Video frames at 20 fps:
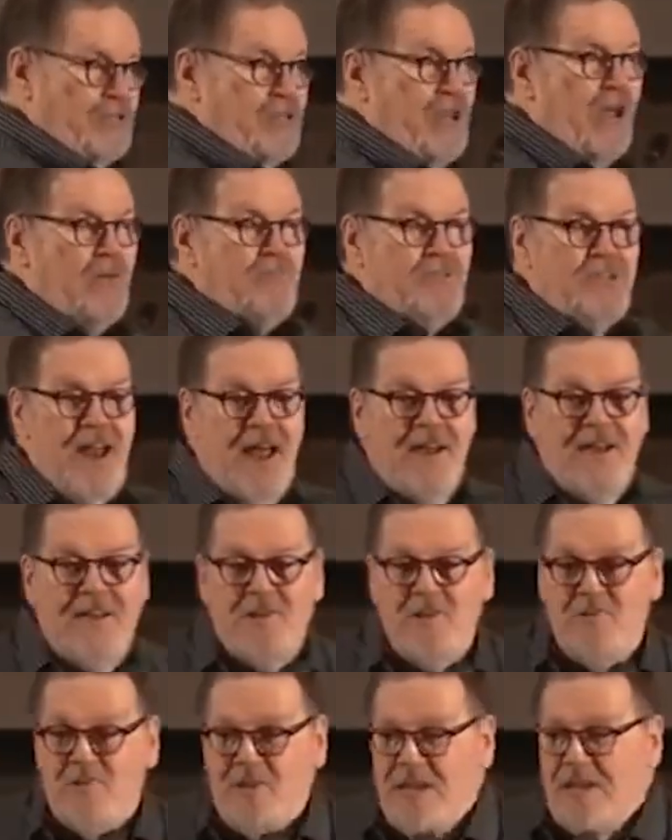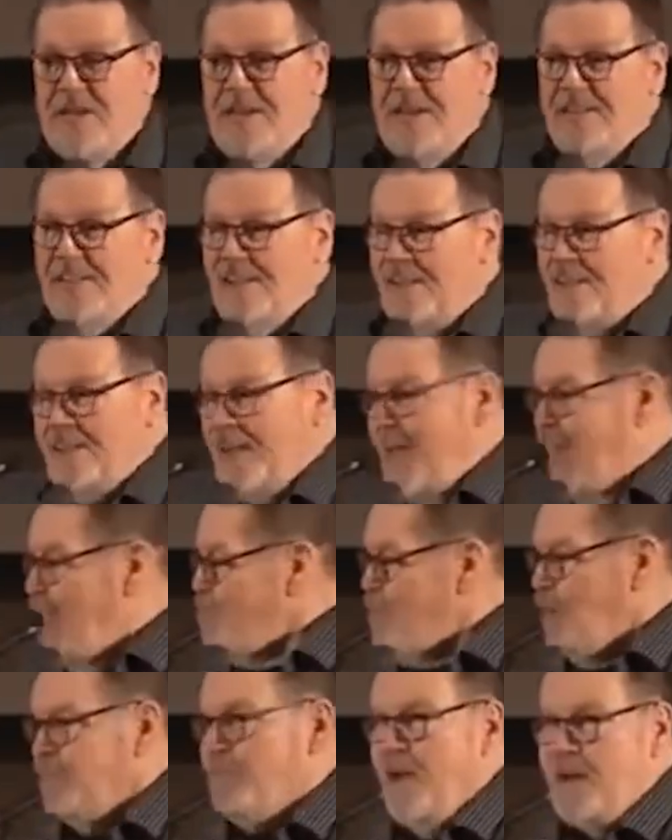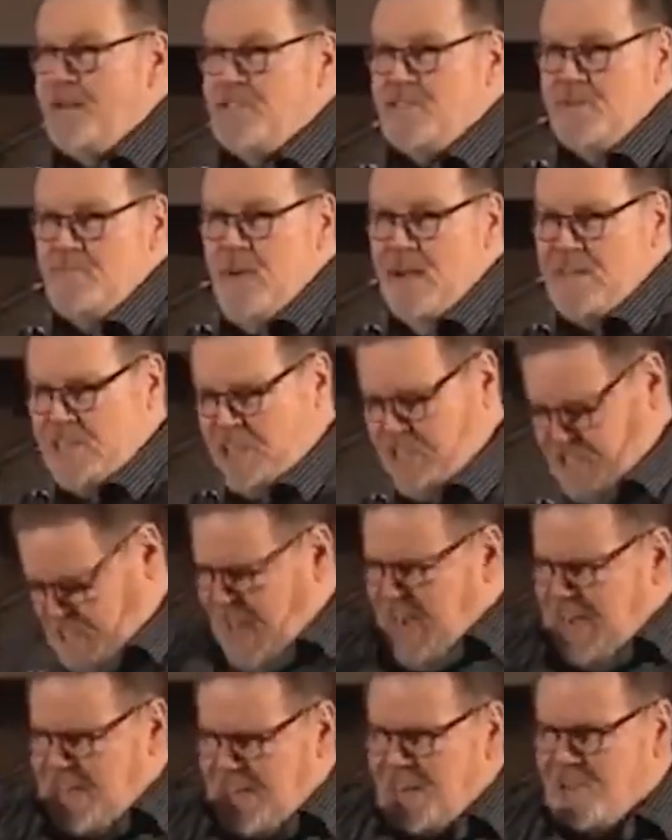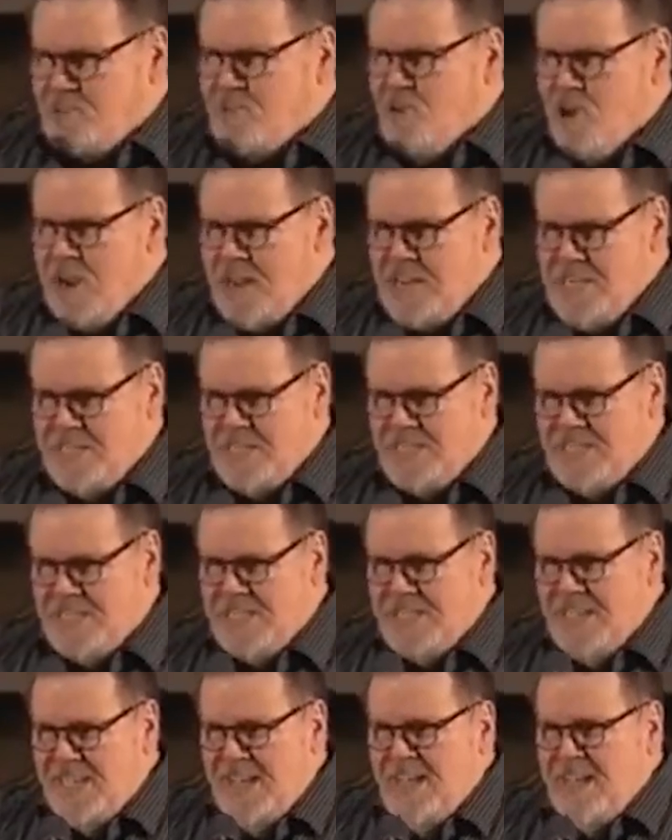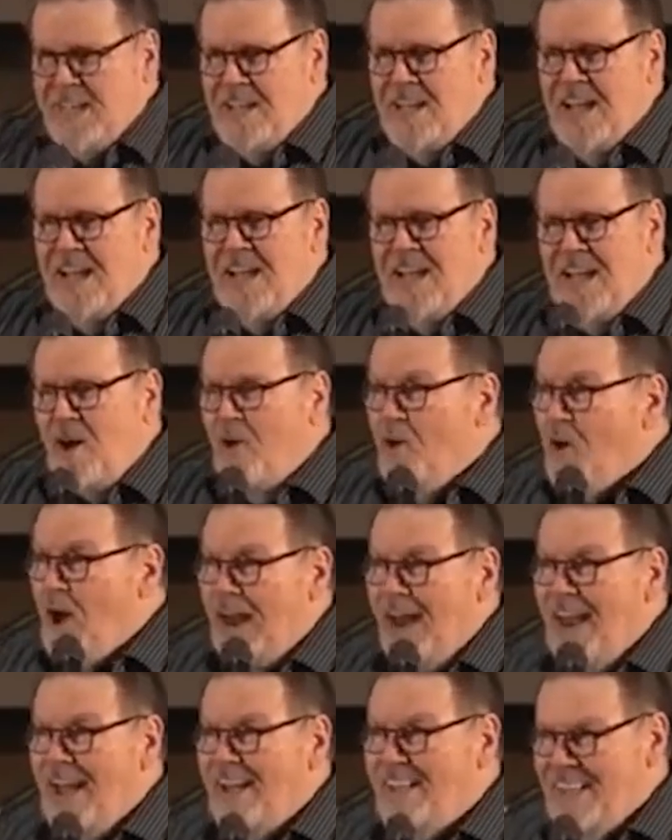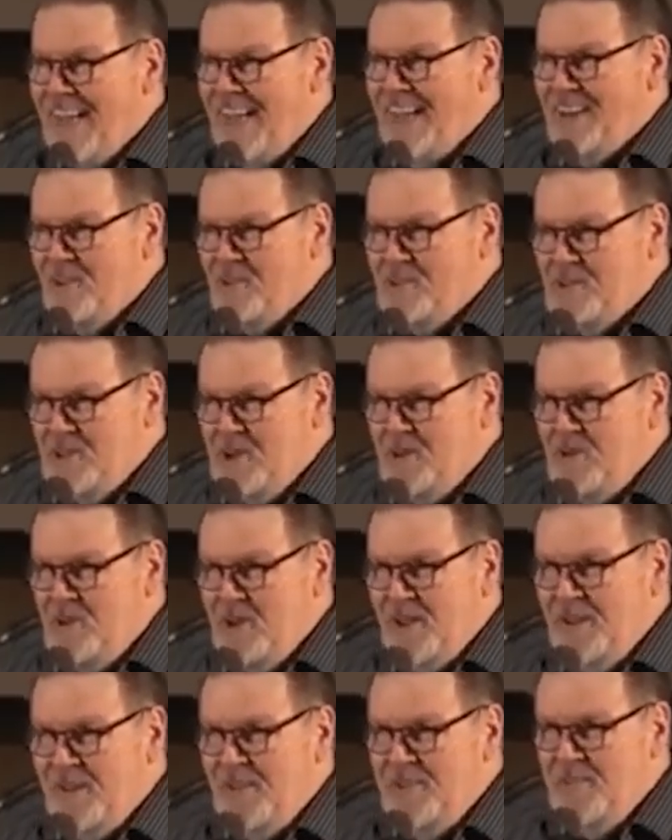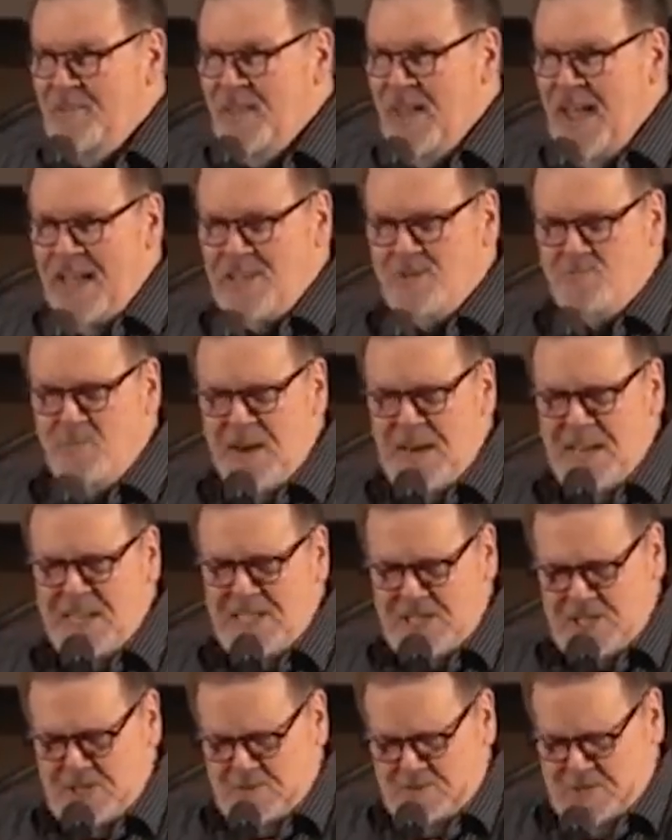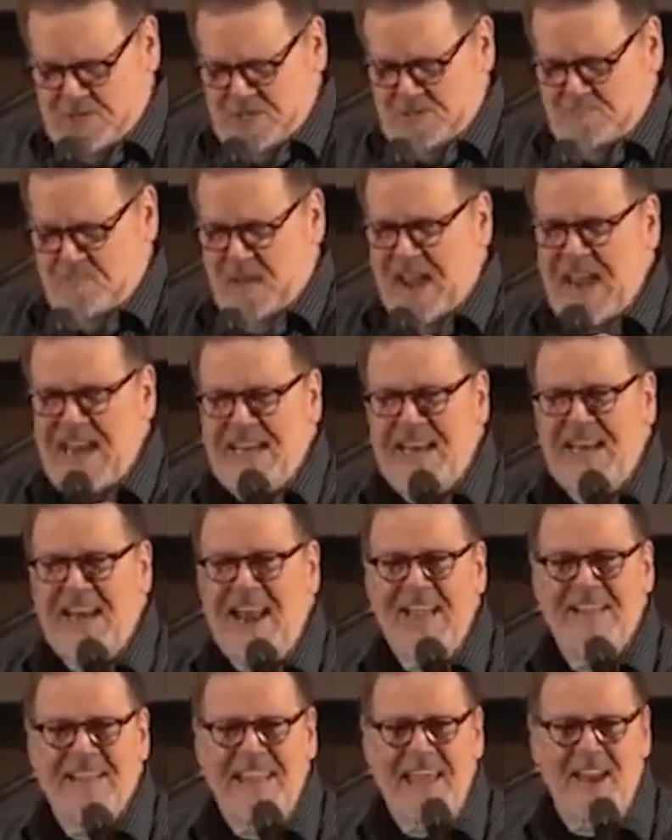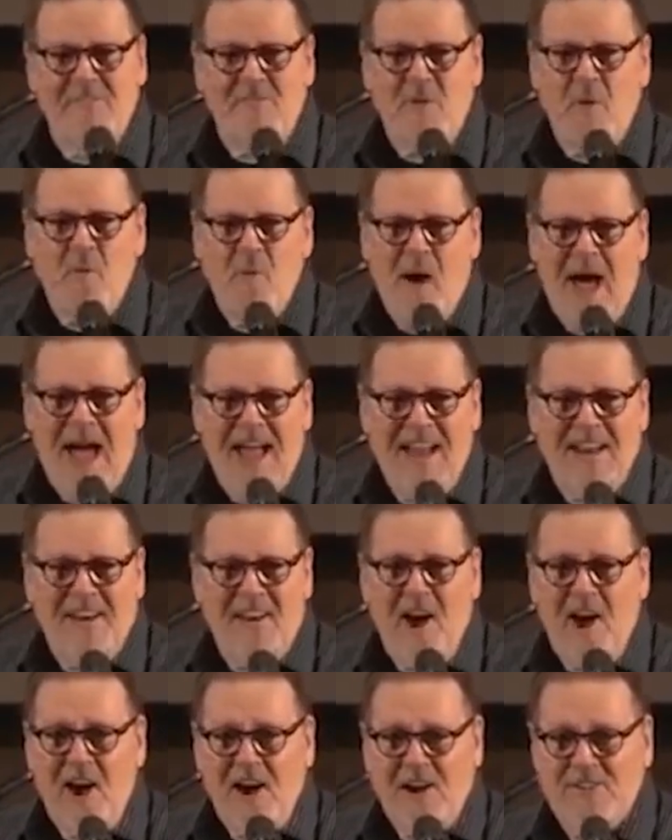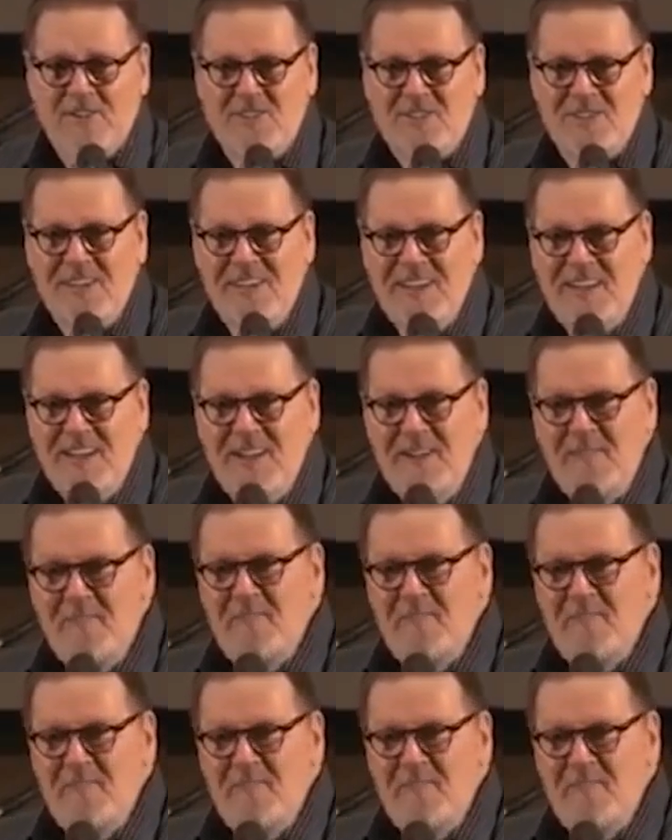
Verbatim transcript: But Psalms 92:10 in the Amplified it says, "My stately grace." Oh, I like that, don't you? Has been exalted Banded like that of a wild ox.